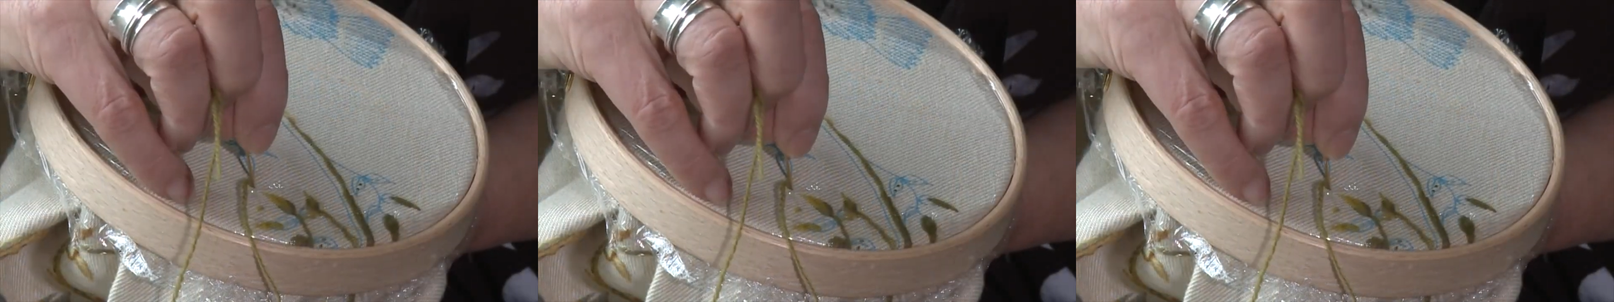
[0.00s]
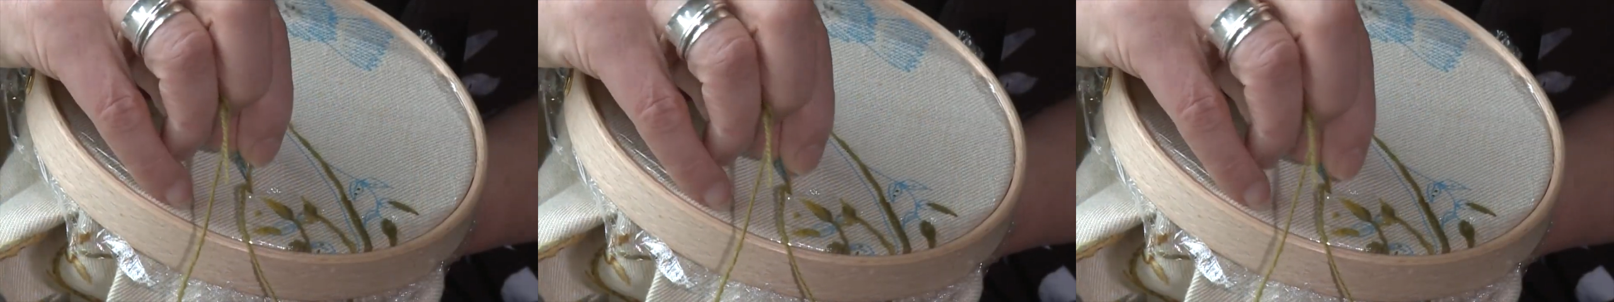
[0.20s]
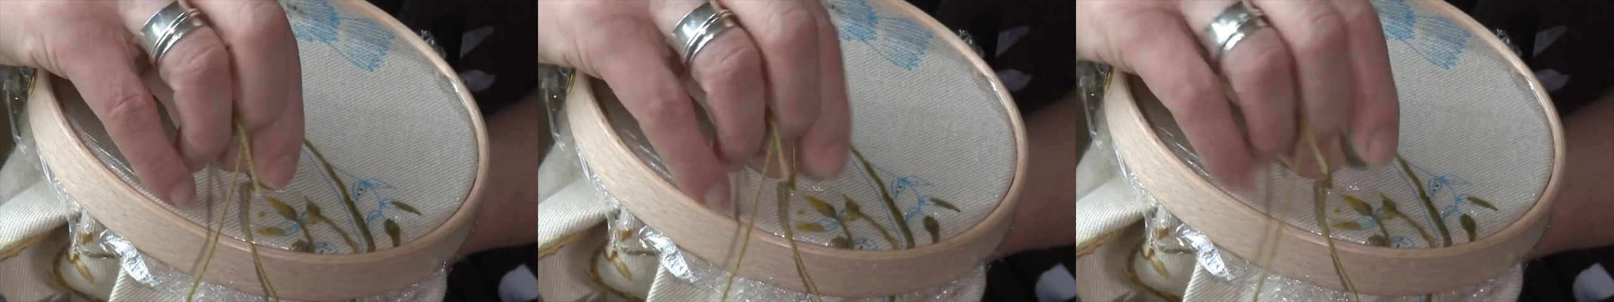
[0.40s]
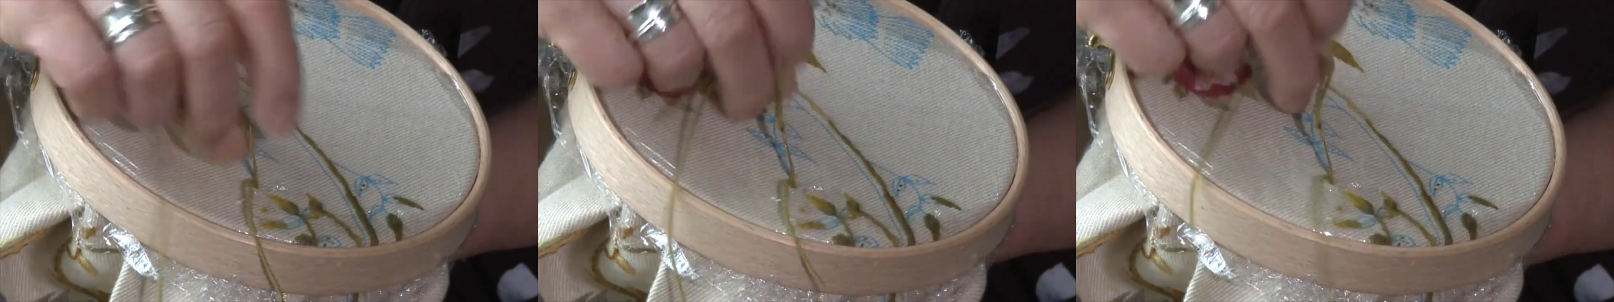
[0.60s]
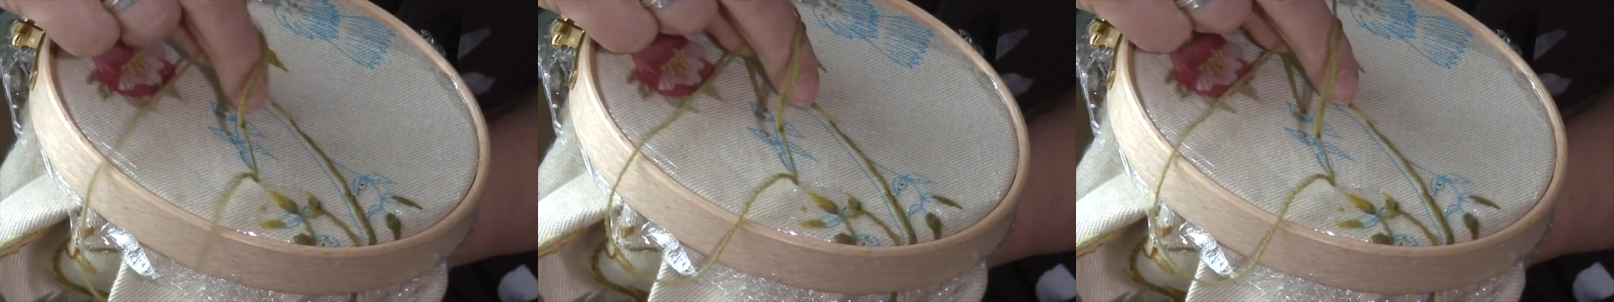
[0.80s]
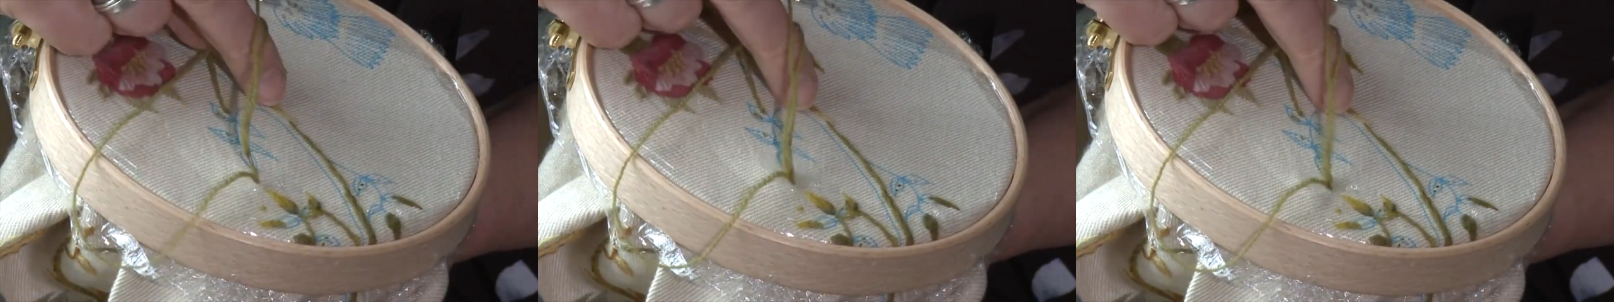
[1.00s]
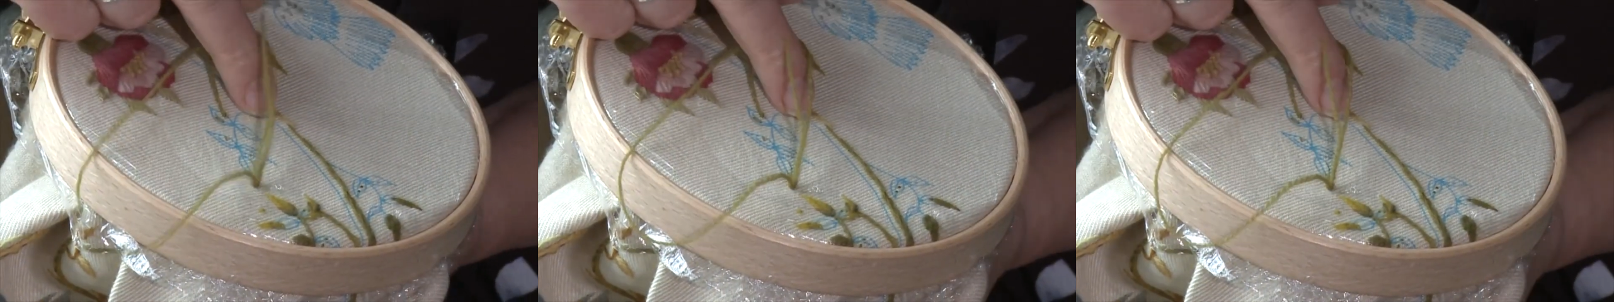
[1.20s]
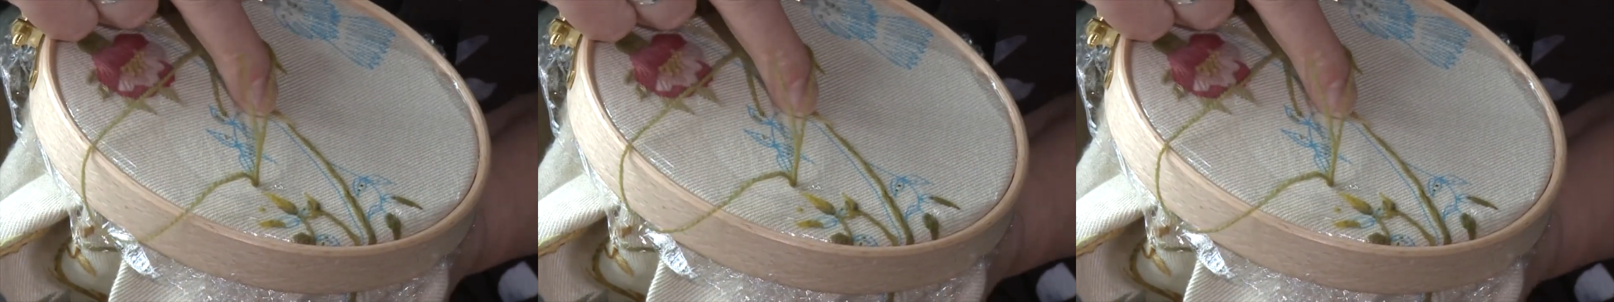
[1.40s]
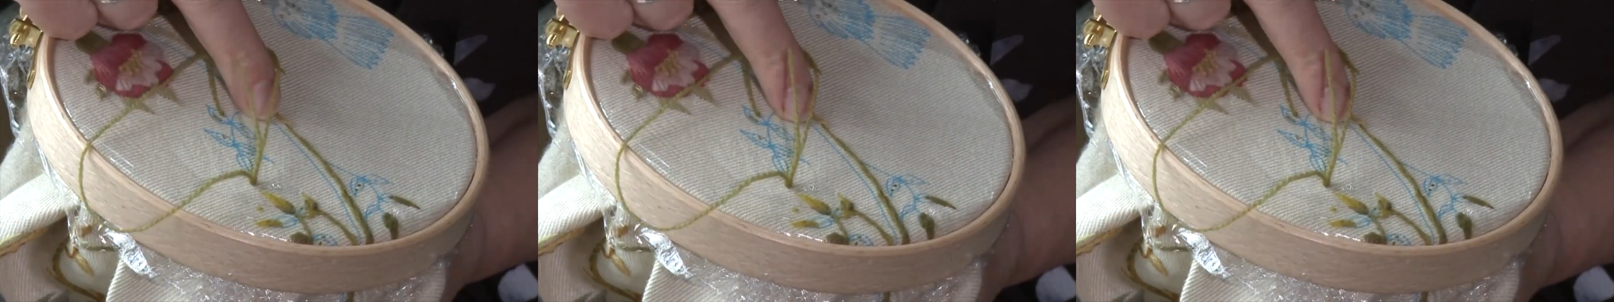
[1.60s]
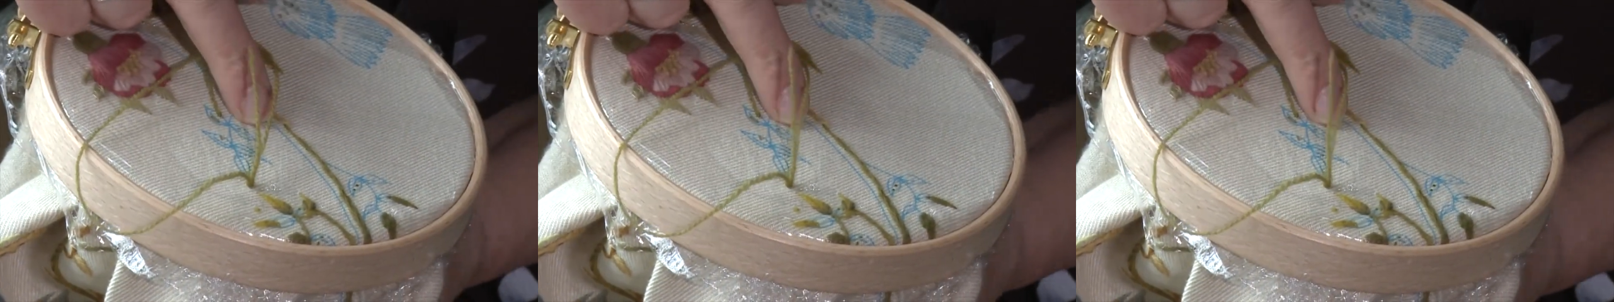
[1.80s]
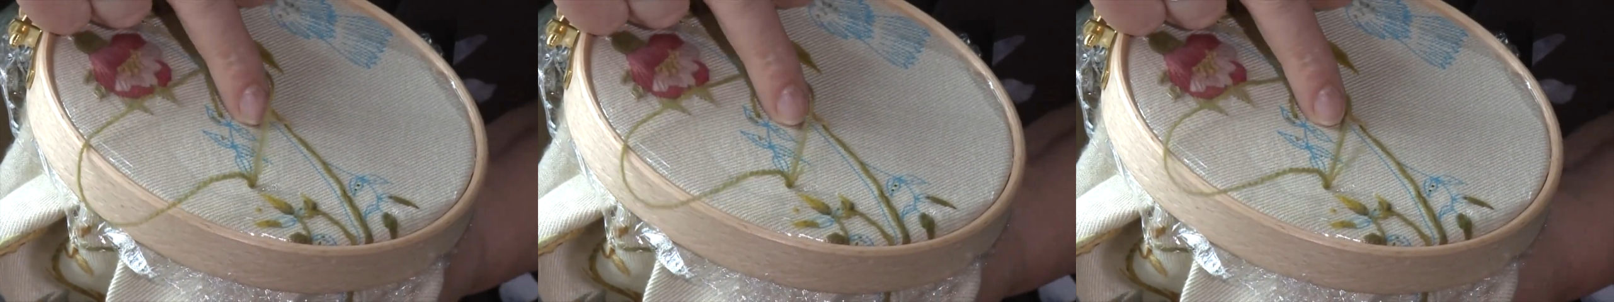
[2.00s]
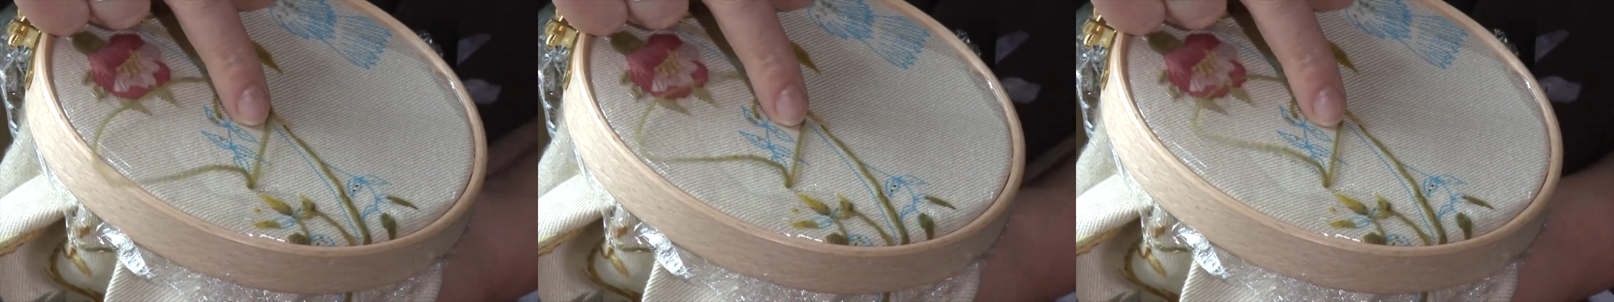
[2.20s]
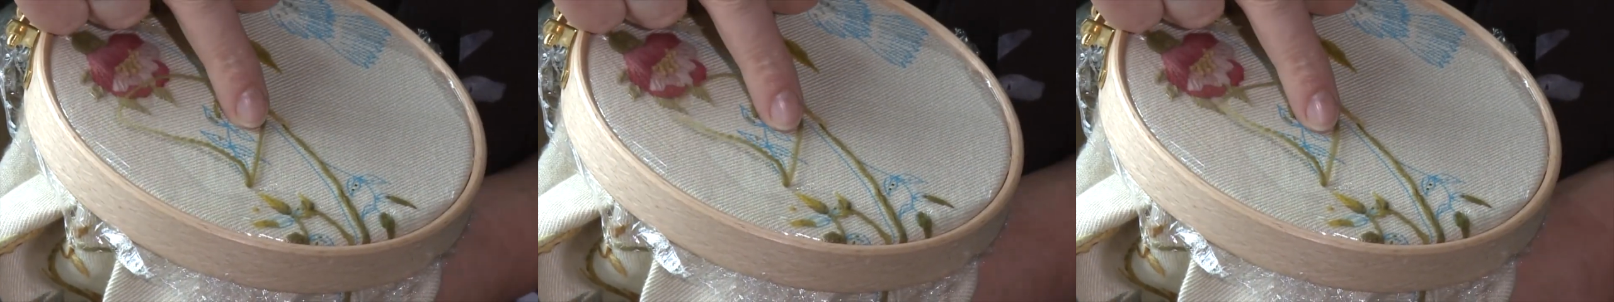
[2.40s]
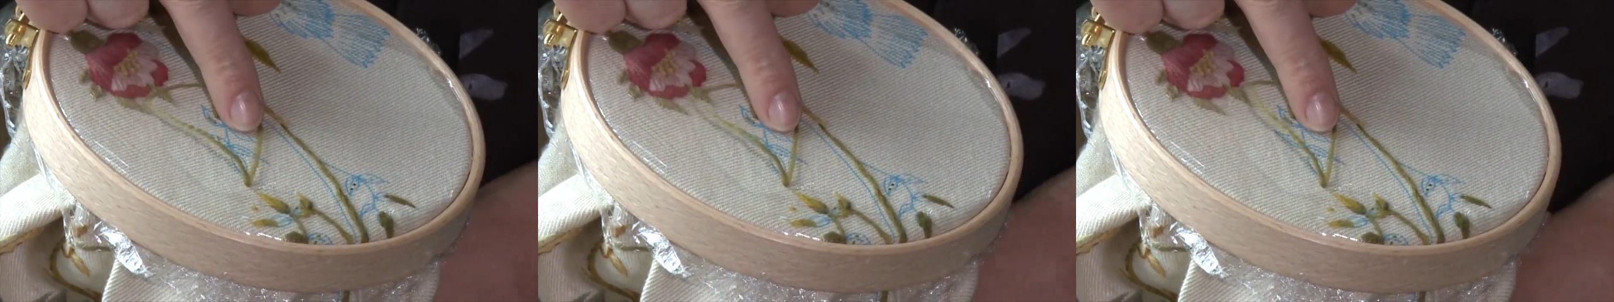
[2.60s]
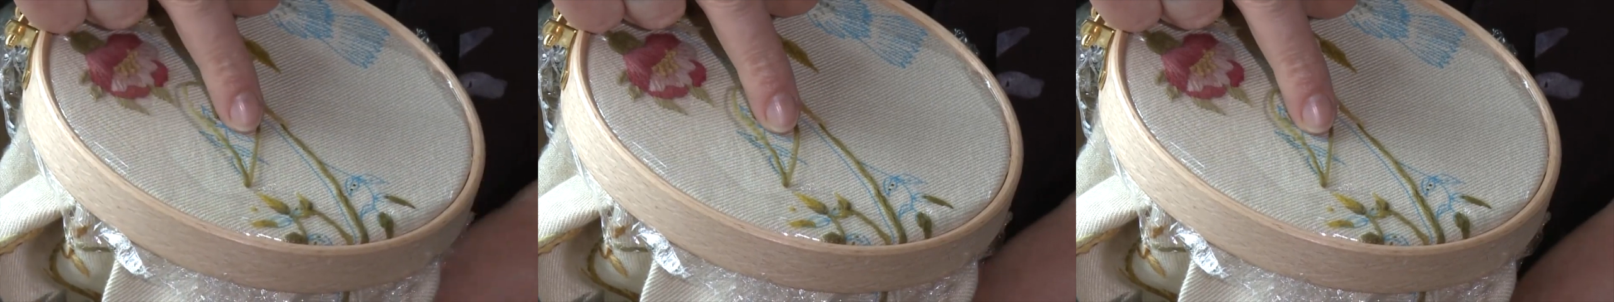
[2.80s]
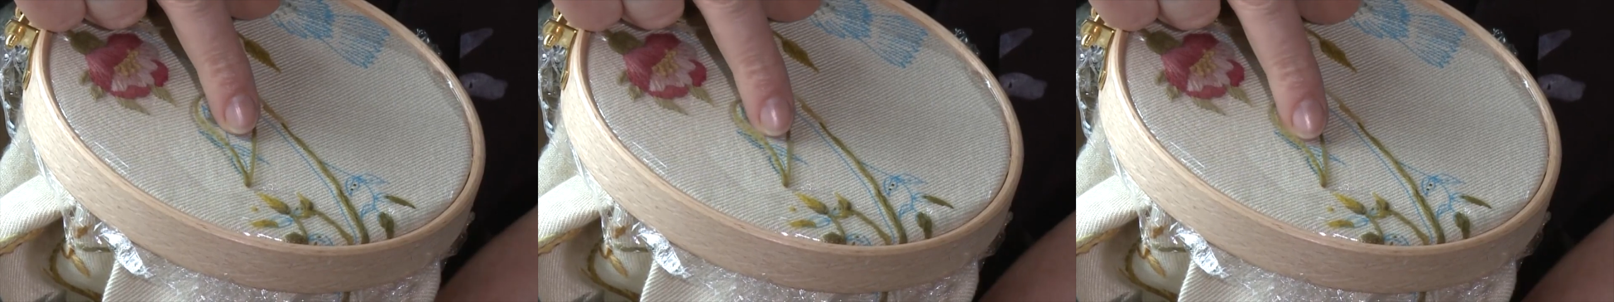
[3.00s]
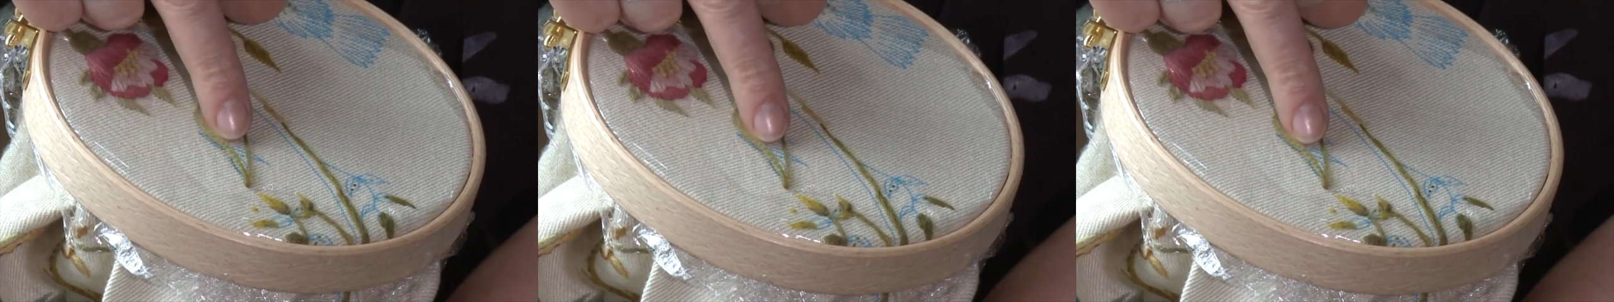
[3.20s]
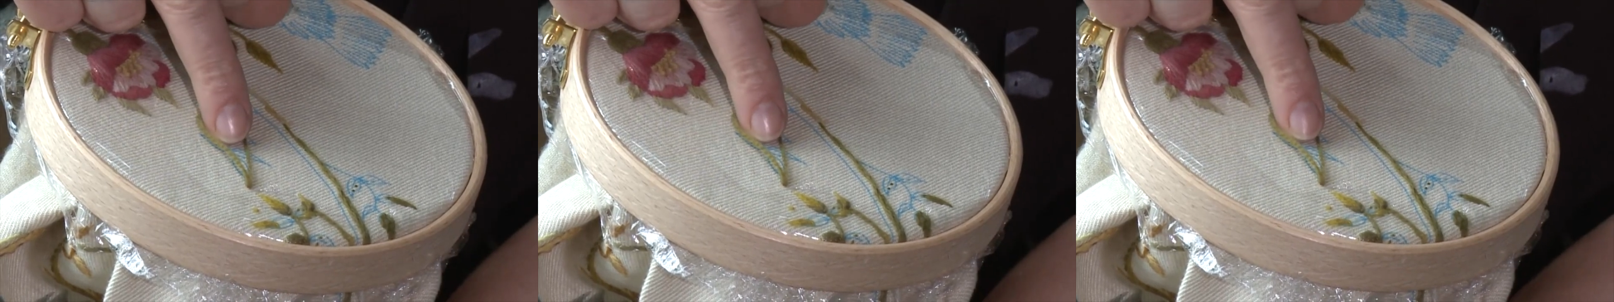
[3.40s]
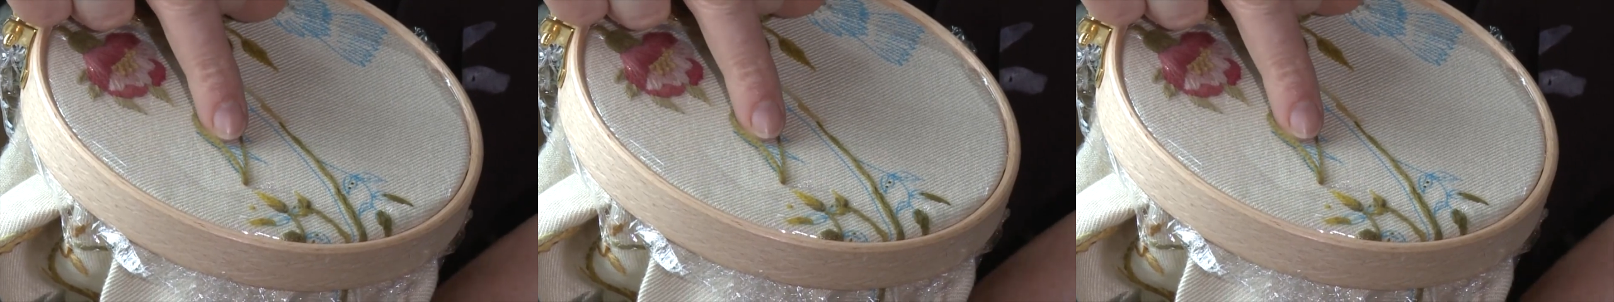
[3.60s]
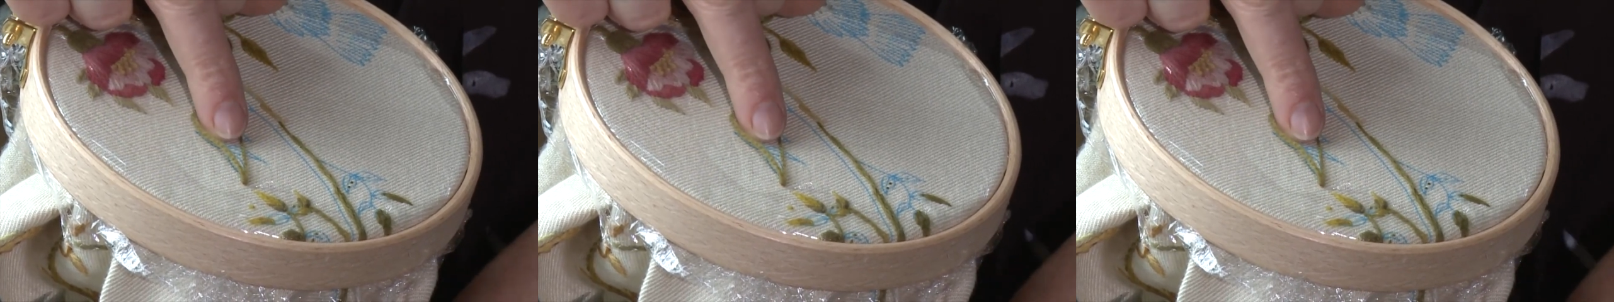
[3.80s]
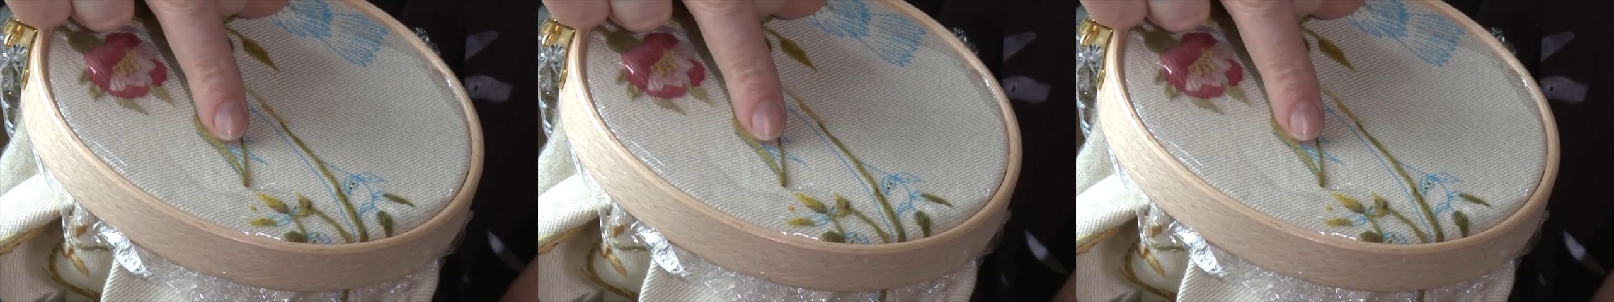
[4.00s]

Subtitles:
(no speaker visible)